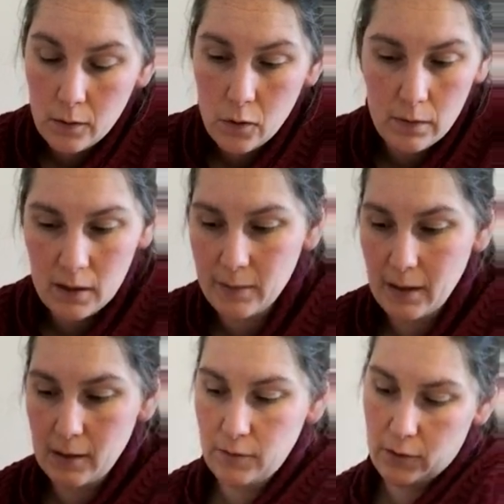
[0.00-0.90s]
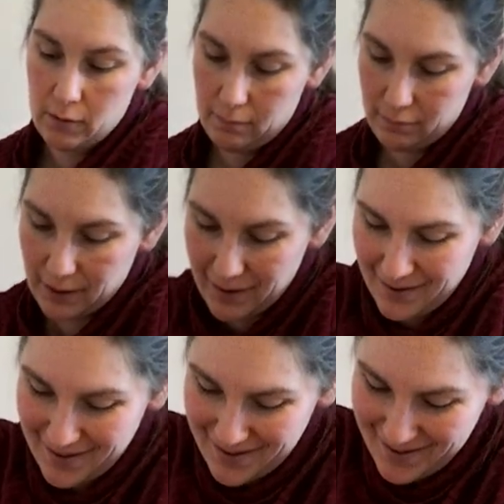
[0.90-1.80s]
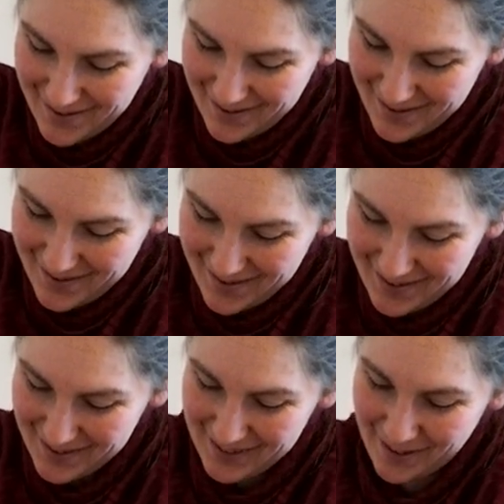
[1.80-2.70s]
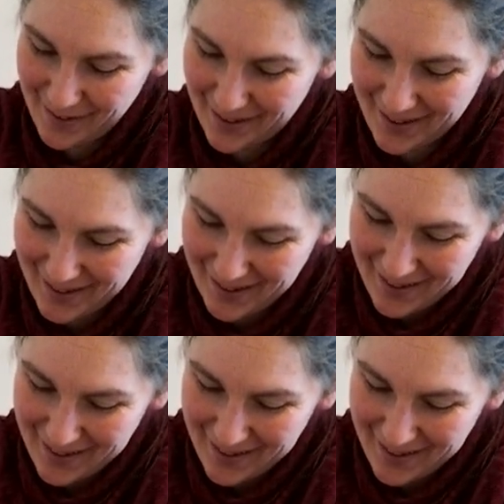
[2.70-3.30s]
Oh, that's actually done. 7,